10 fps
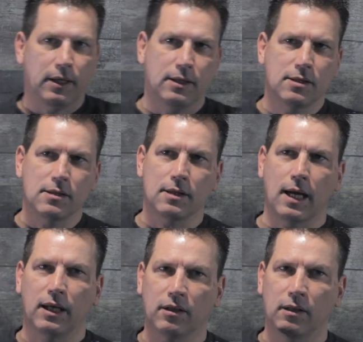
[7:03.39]
this is
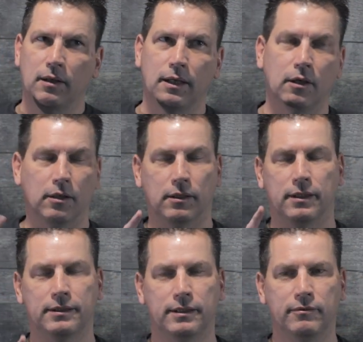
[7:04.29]
ethan
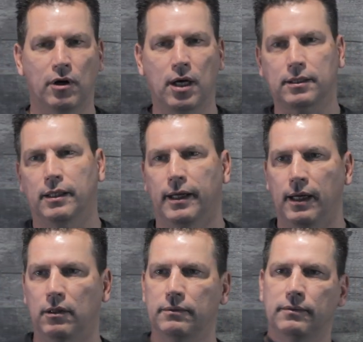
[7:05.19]
or
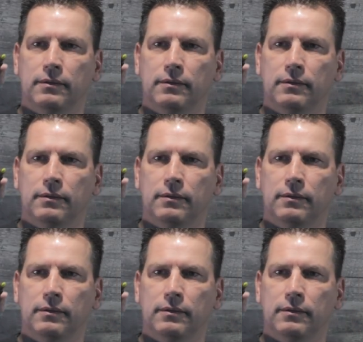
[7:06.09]
octanal,